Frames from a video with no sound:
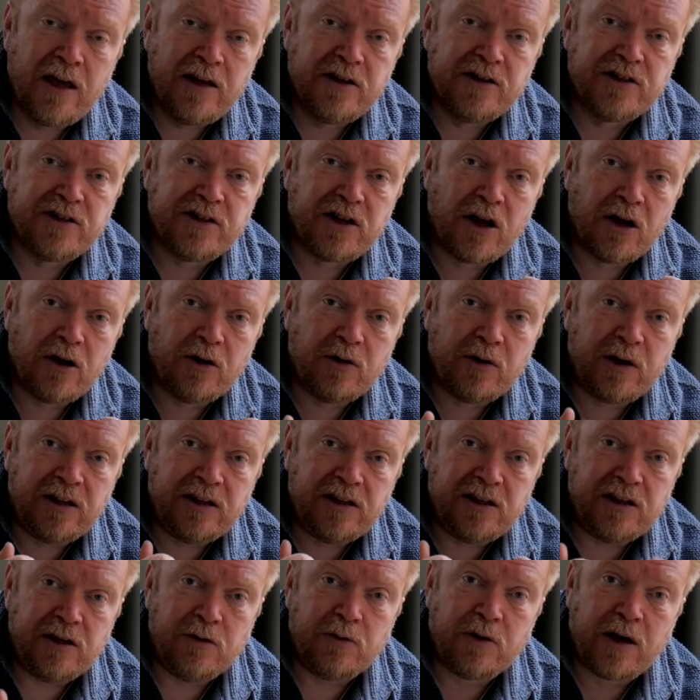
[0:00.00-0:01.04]
So in
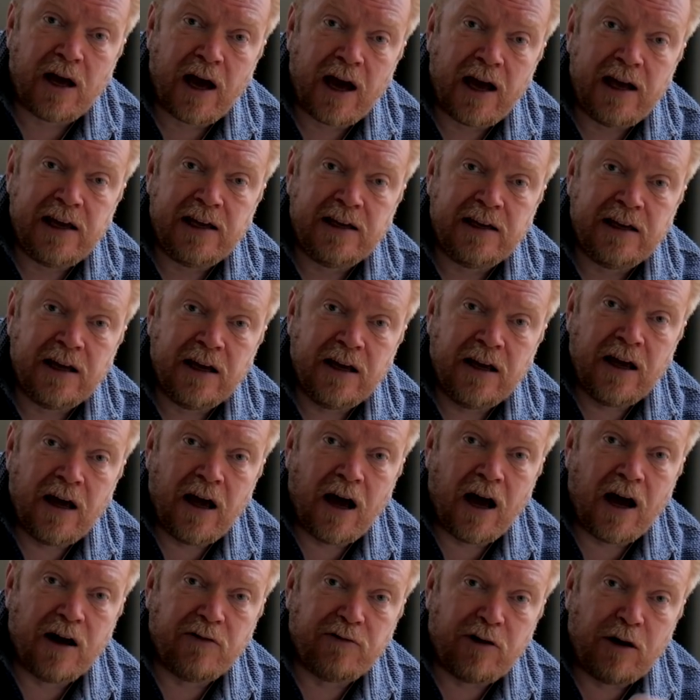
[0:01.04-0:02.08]
the U K,
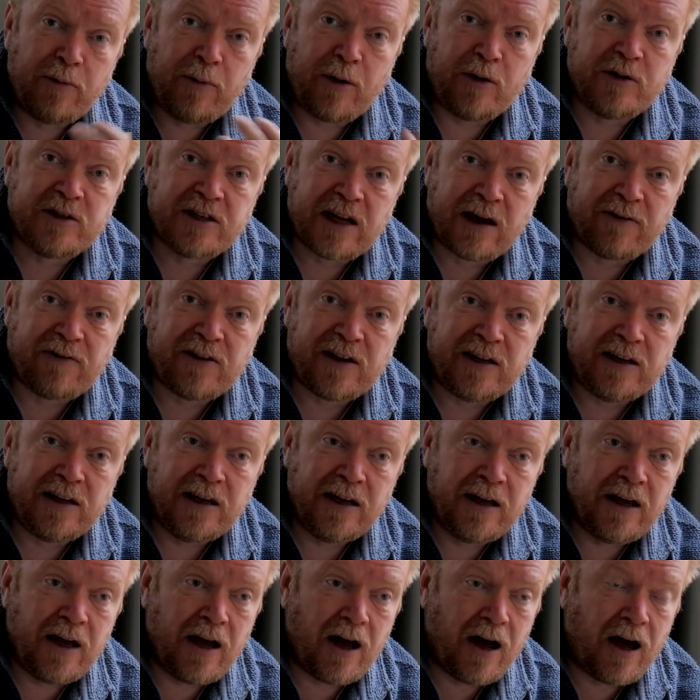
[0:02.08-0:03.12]
uh, RoboSavvy
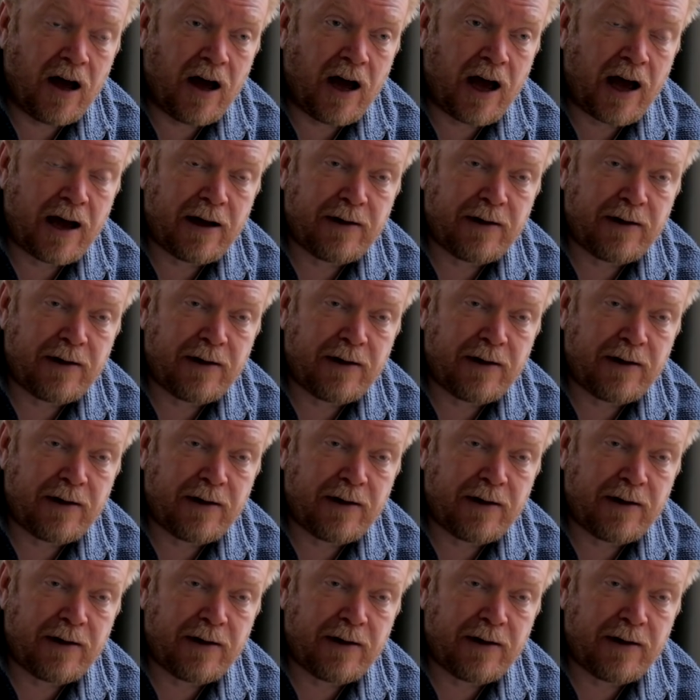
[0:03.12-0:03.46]
uh,